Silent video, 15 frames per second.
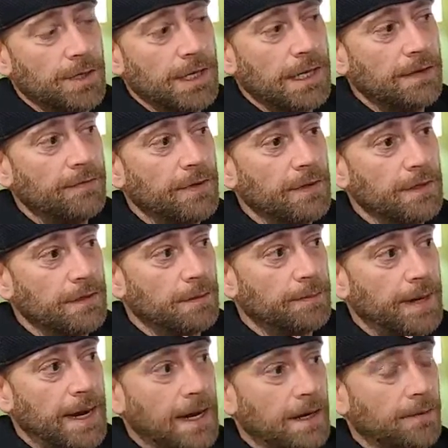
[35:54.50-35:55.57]
there's a
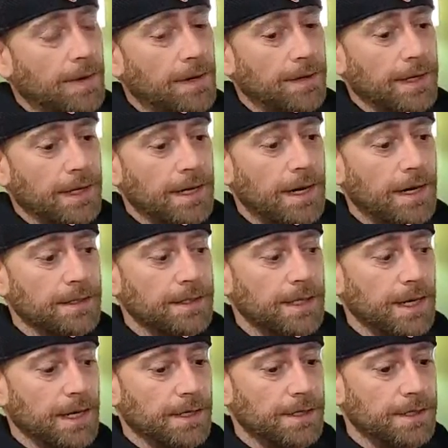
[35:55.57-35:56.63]
white pickup truck that was
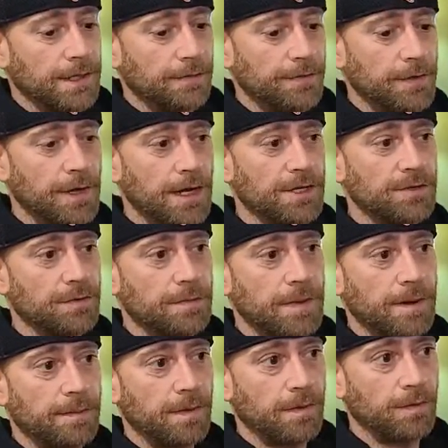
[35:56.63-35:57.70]
flying two
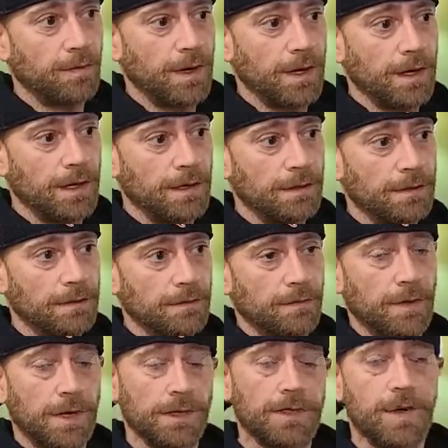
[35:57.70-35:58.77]
big giant
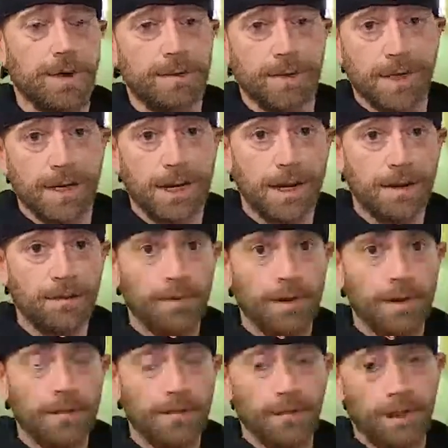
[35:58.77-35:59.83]
American
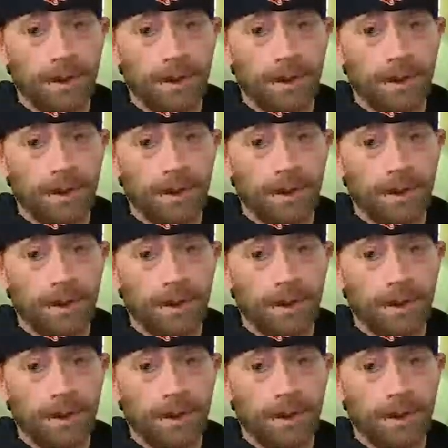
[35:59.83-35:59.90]
flags.